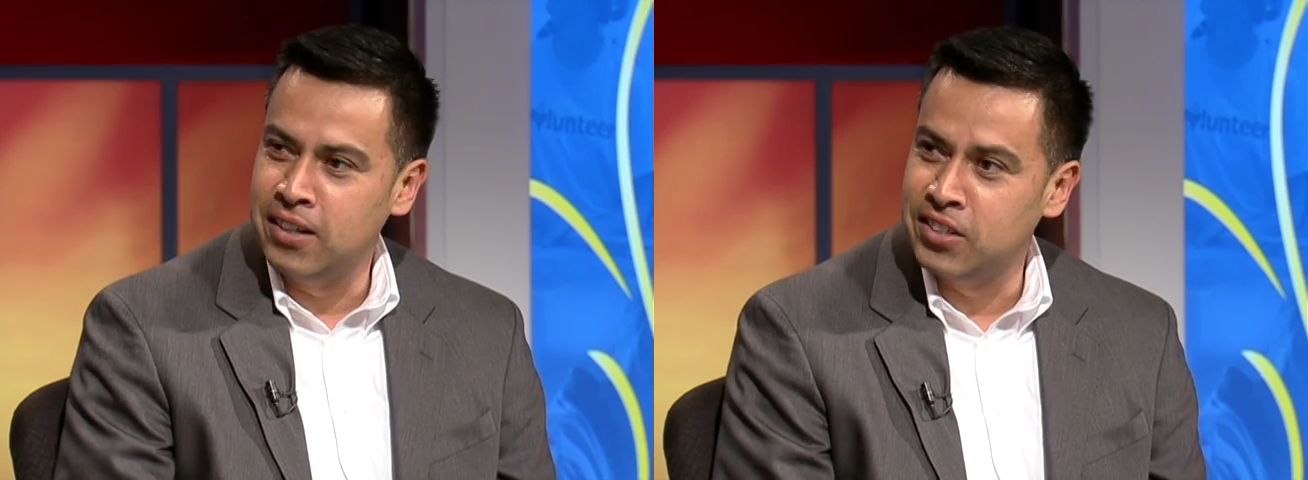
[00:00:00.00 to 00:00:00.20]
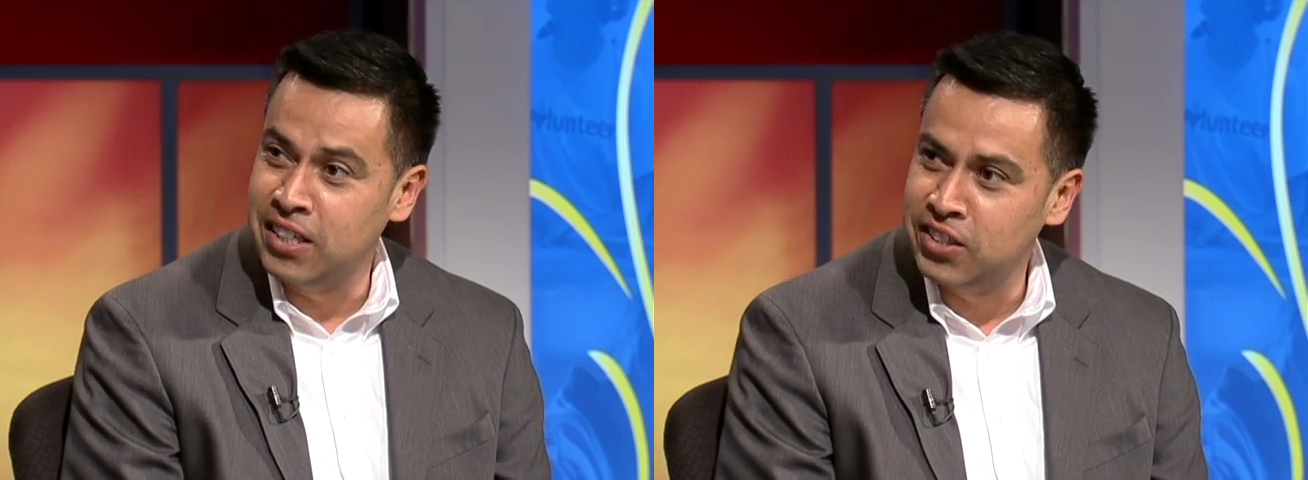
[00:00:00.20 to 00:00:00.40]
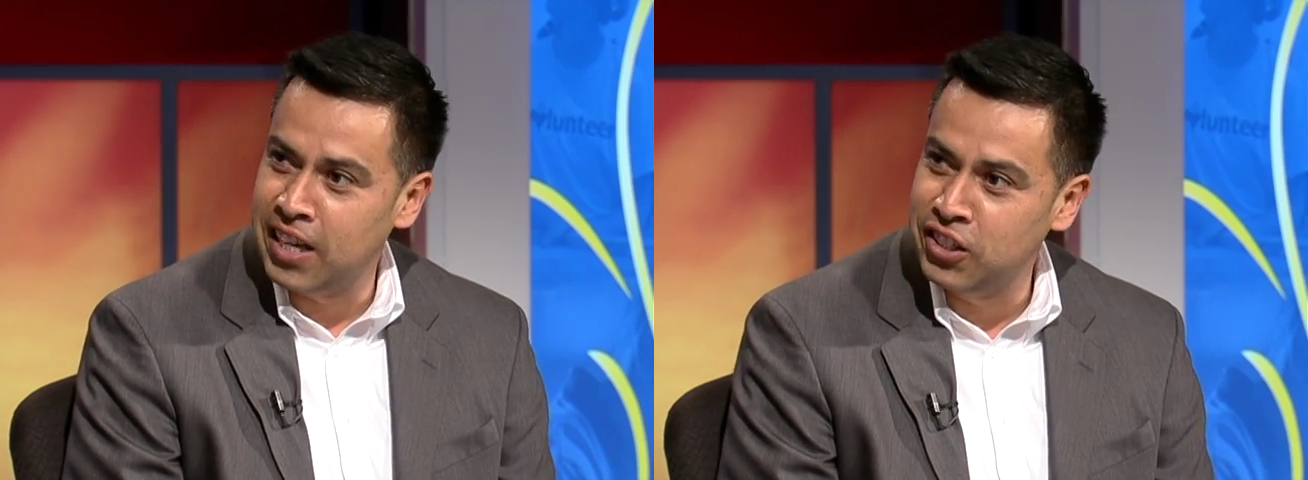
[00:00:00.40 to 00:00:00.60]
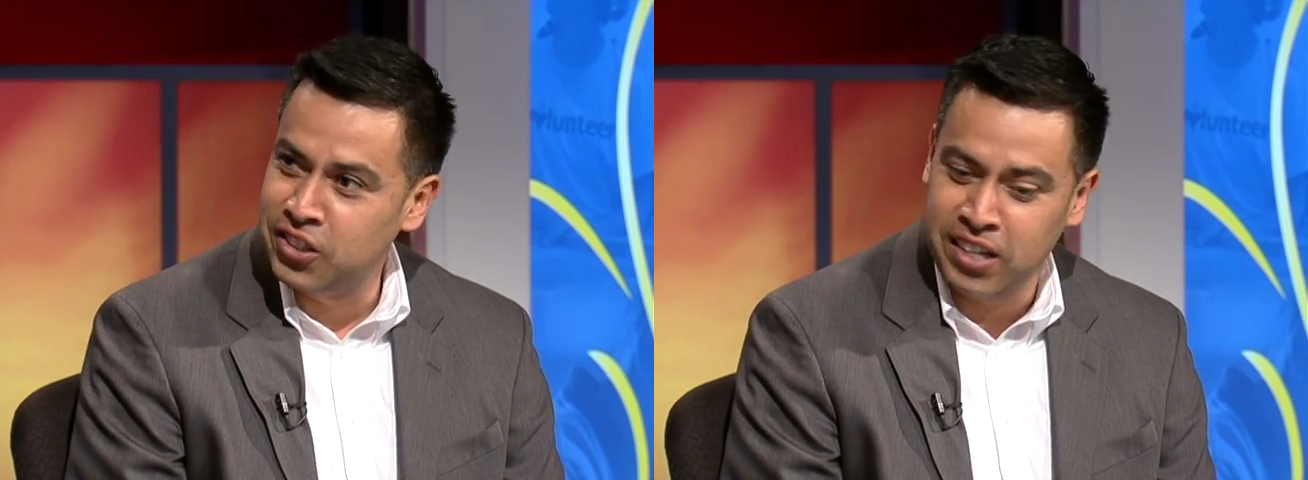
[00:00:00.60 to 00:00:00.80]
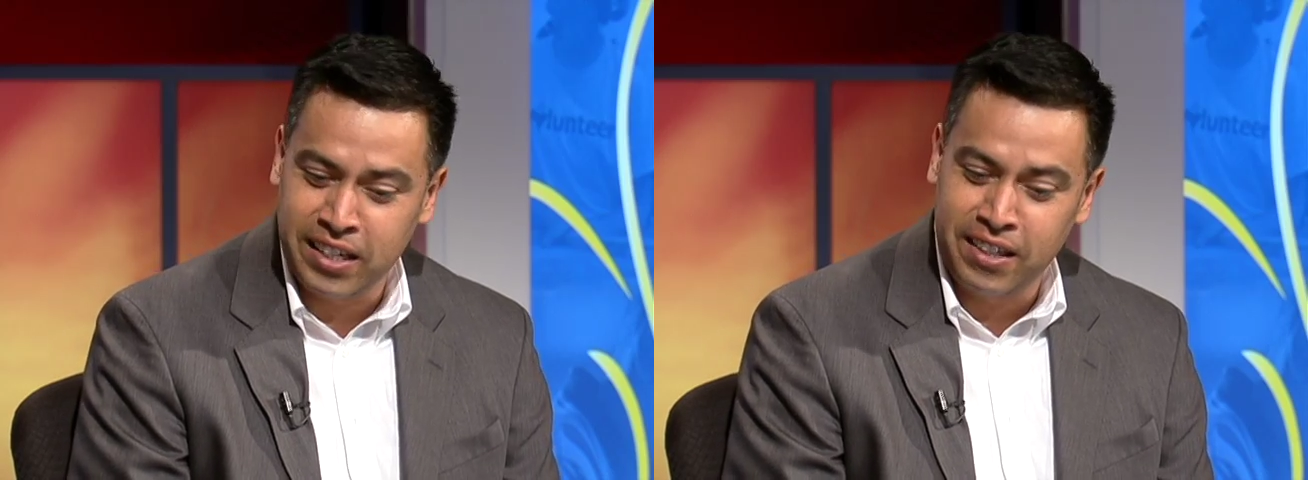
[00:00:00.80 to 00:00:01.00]

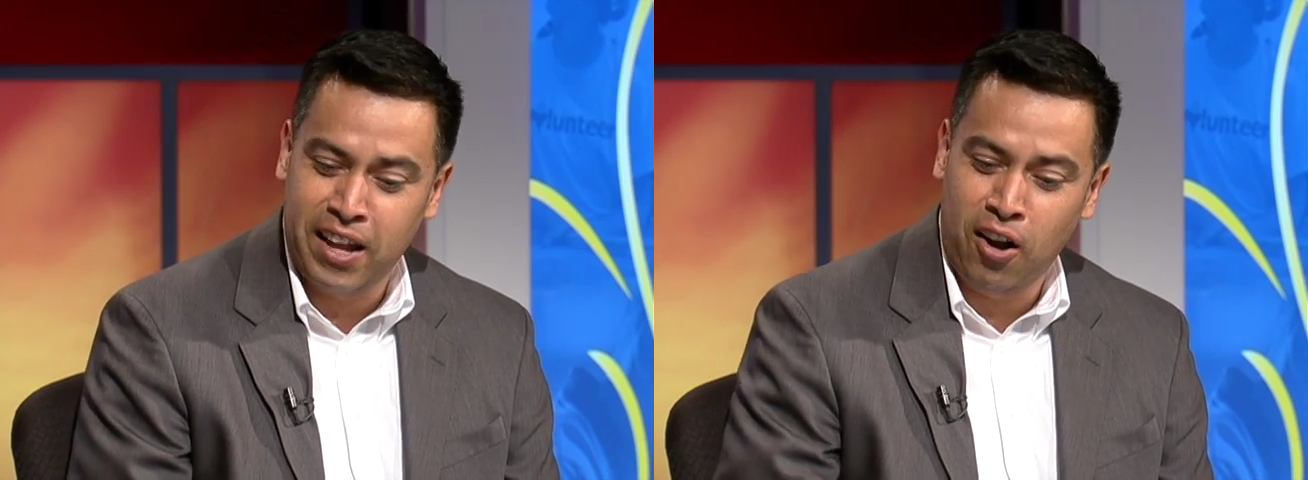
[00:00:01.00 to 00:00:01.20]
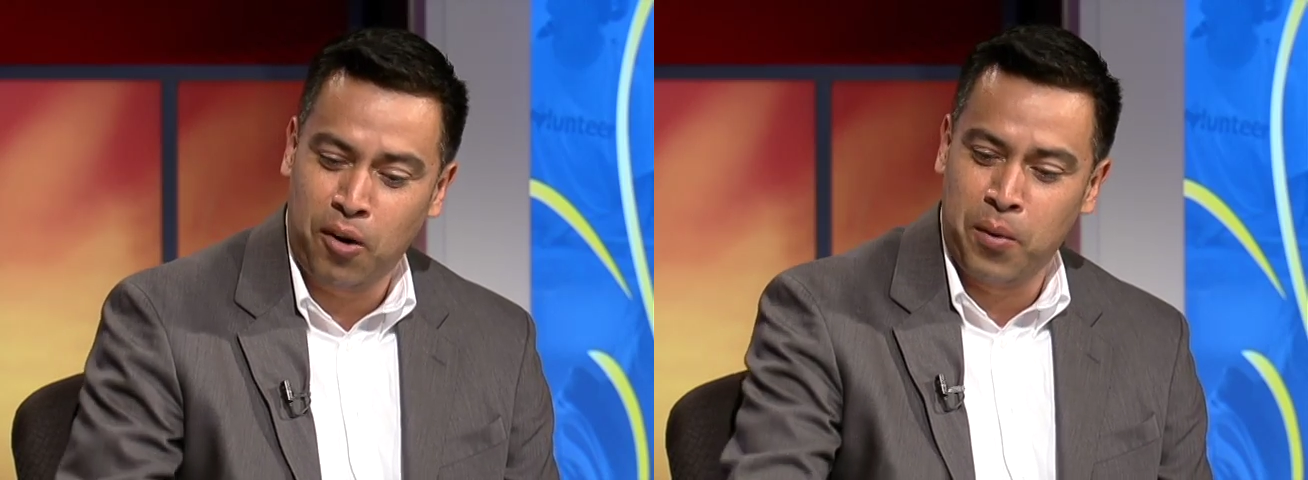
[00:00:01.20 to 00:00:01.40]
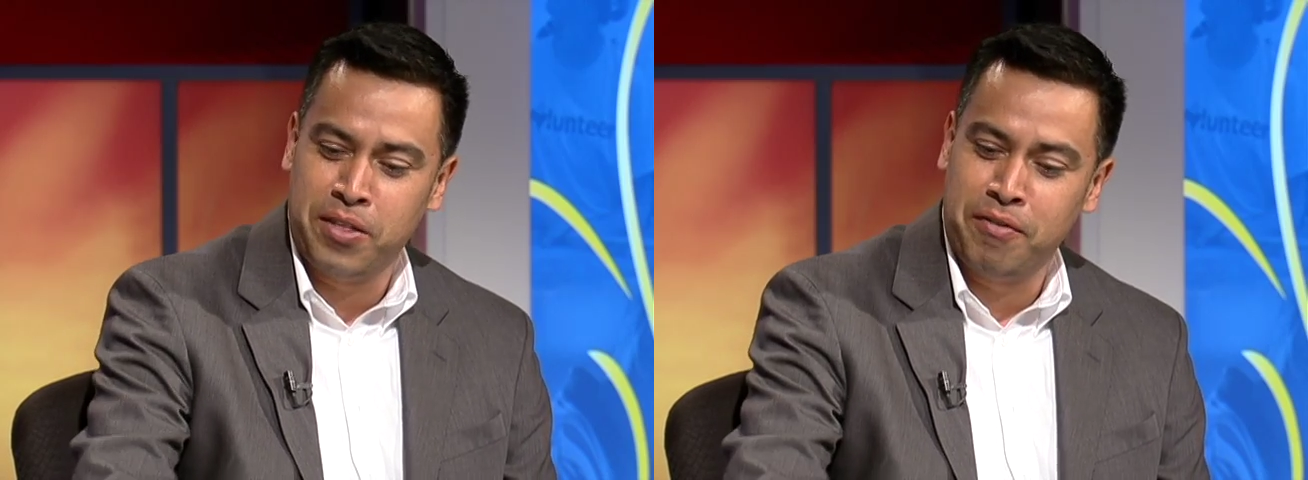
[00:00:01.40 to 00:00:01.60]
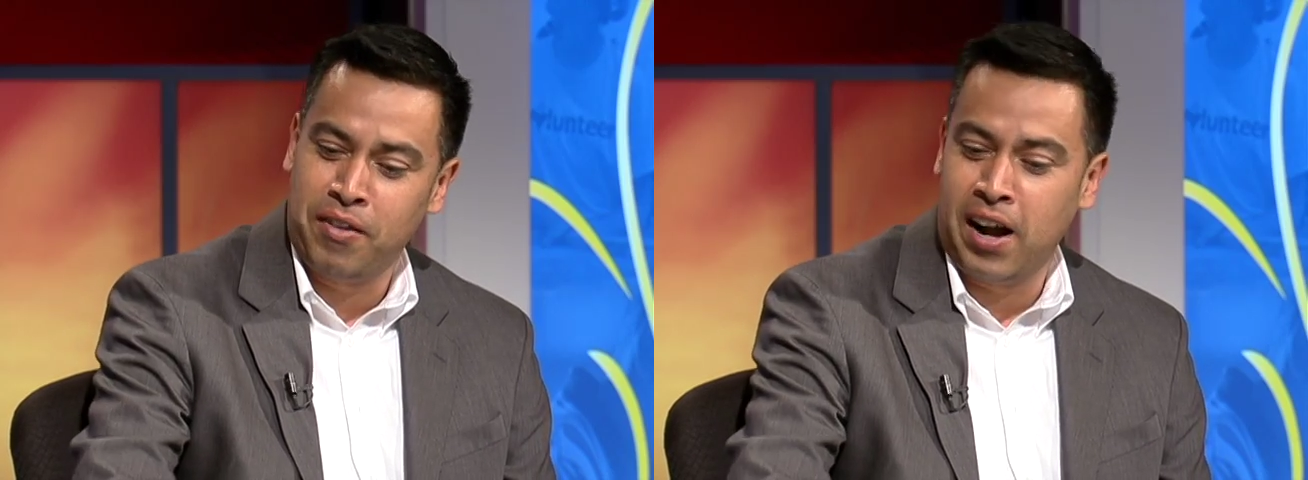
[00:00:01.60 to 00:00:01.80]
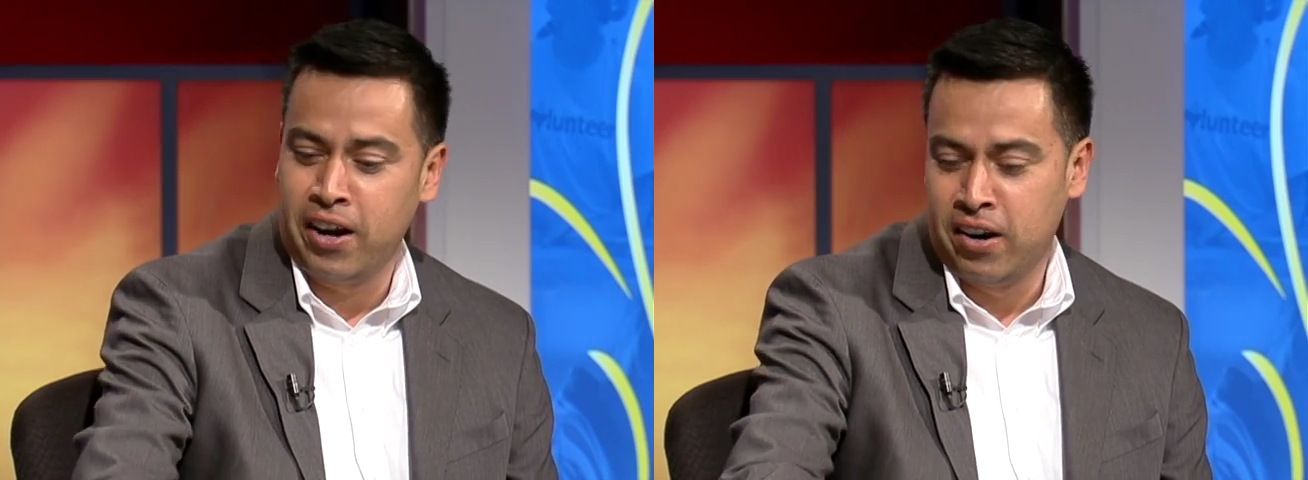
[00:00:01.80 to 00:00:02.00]
sensation, and they are with the
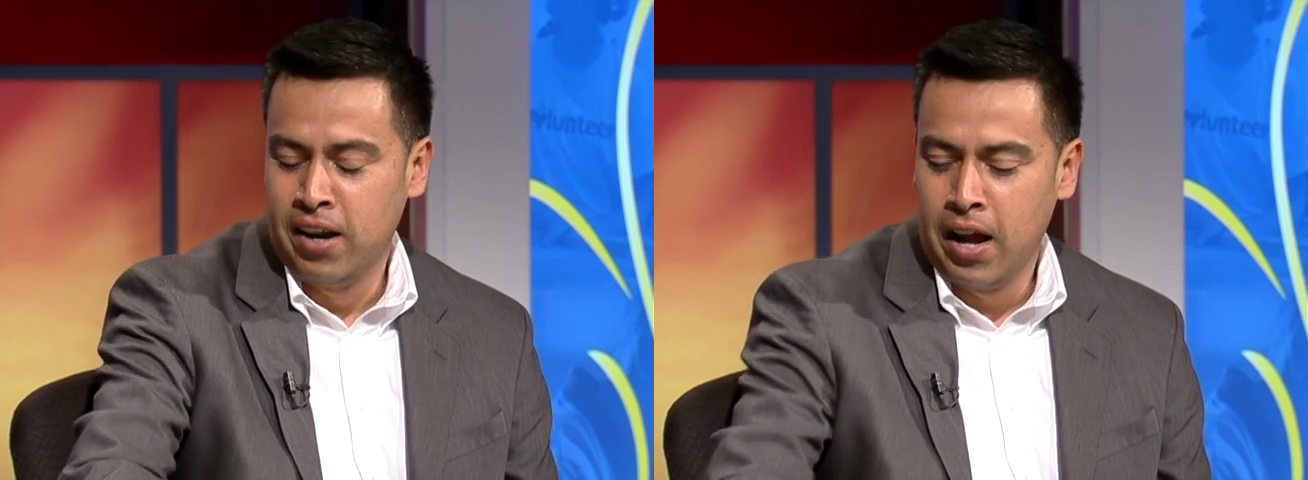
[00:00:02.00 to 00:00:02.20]
fire.